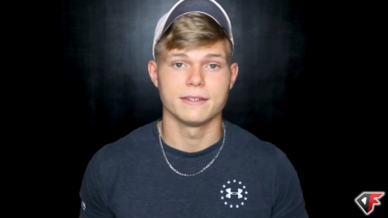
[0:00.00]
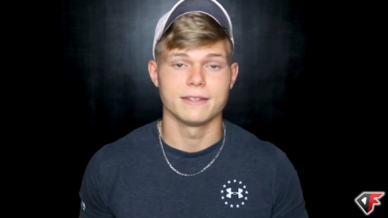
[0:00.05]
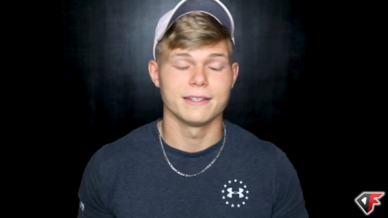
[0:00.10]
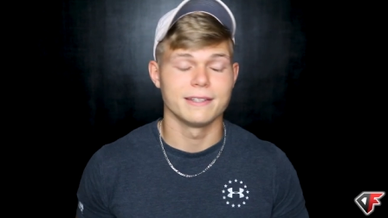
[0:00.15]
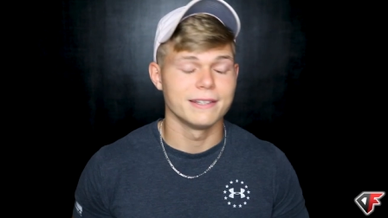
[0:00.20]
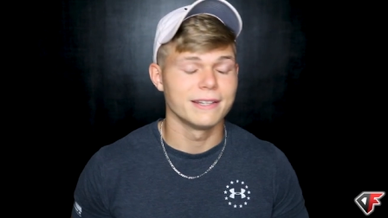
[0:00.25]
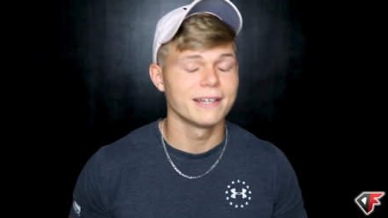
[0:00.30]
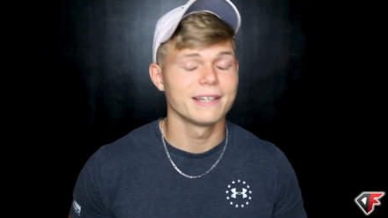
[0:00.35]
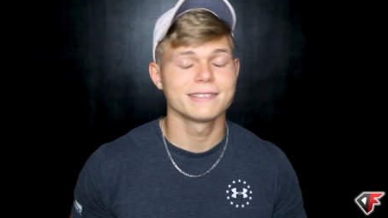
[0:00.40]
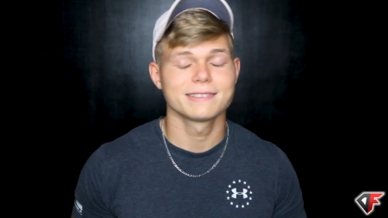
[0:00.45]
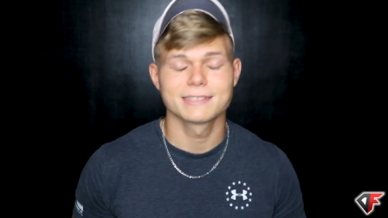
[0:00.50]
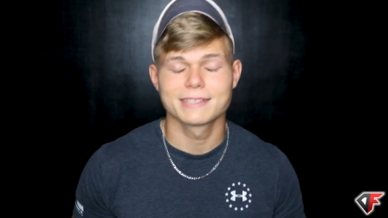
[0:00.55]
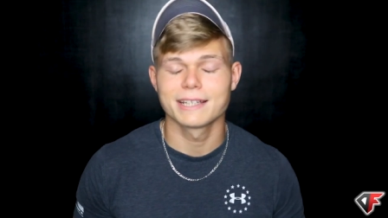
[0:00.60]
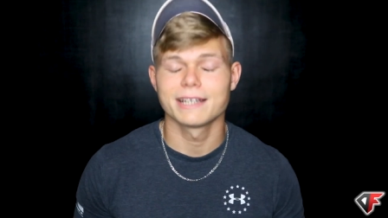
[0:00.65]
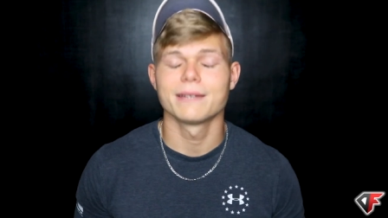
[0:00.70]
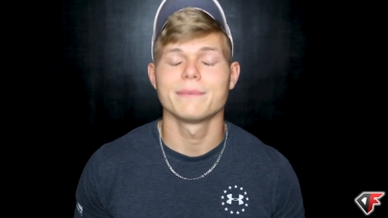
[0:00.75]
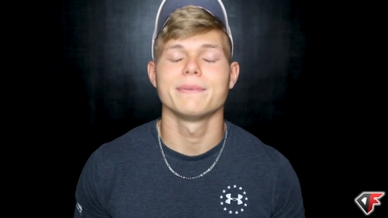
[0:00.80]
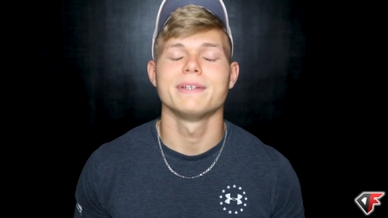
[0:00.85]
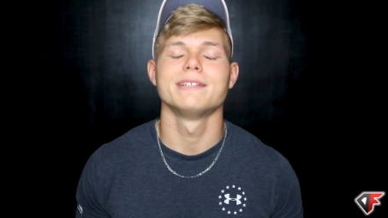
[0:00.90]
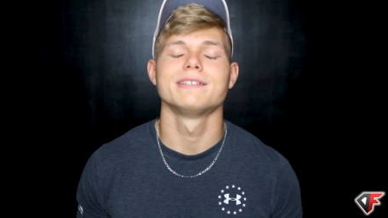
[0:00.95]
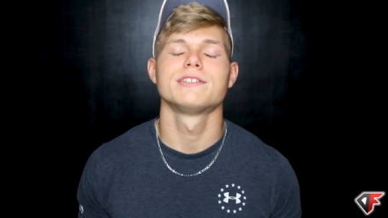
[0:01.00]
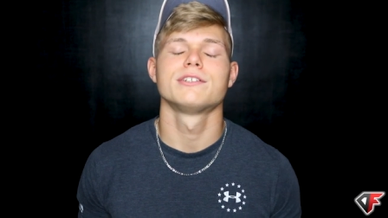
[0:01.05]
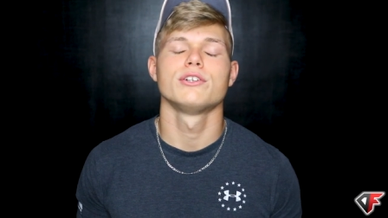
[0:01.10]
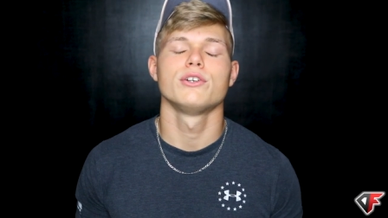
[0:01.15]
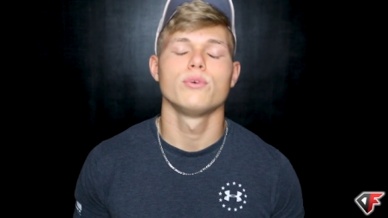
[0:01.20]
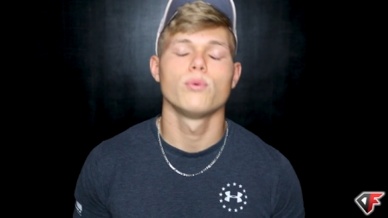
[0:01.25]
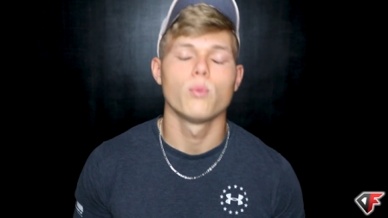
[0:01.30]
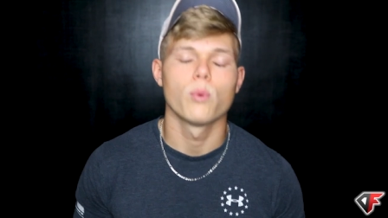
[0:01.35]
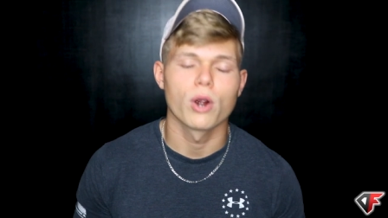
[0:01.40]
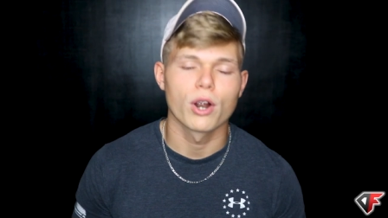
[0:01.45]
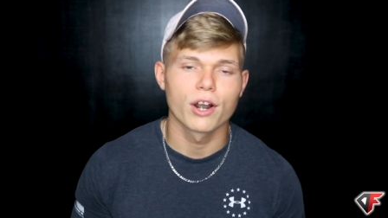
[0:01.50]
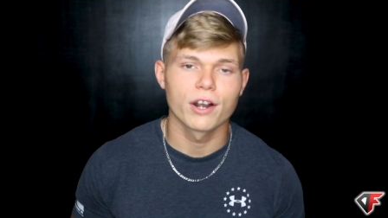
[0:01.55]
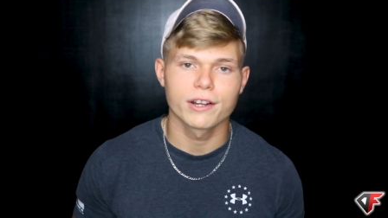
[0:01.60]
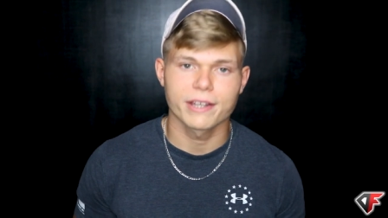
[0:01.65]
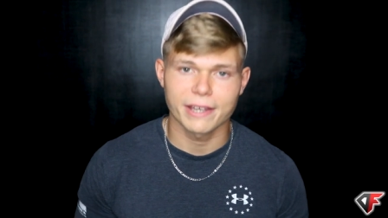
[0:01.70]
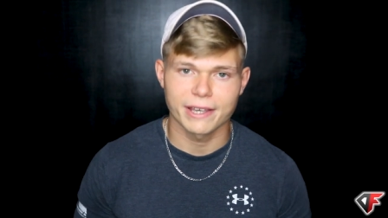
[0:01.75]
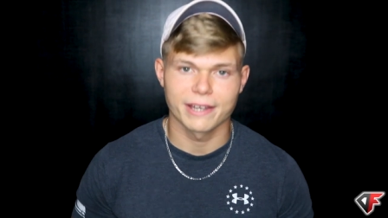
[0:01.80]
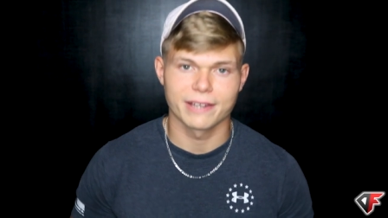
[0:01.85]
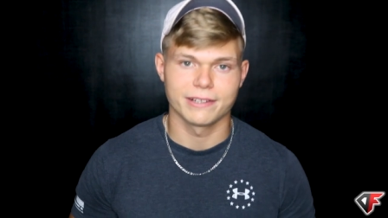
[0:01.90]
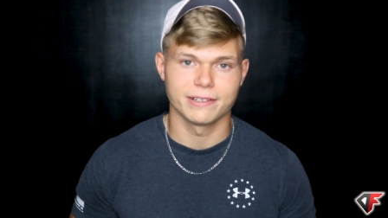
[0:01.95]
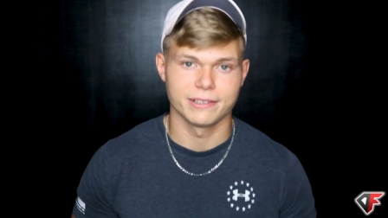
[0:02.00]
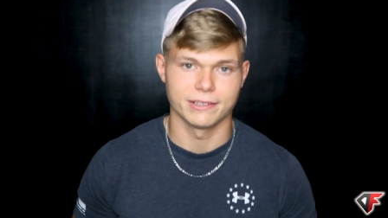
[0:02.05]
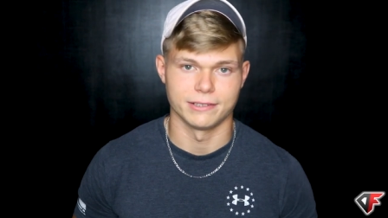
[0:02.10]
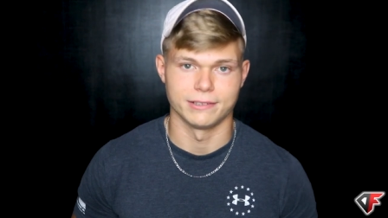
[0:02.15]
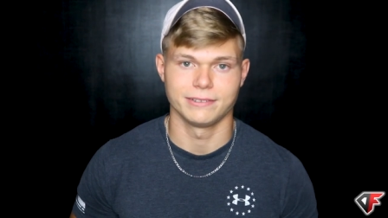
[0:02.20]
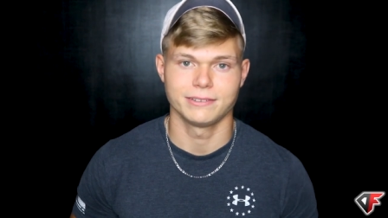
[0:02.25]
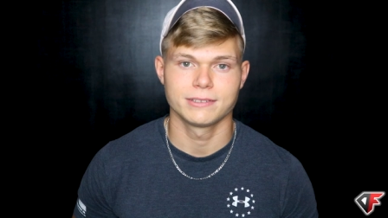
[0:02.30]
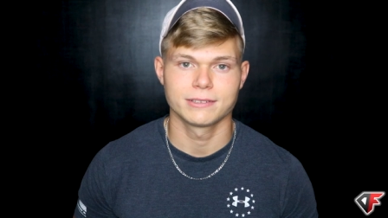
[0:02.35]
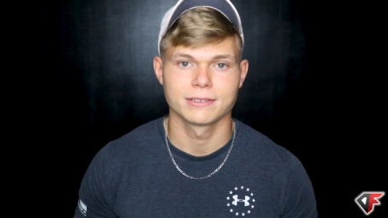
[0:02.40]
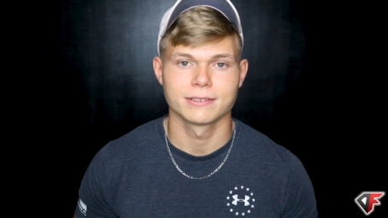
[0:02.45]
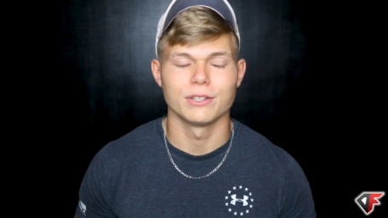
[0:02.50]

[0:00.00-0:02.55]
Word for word: The next step is to work at it.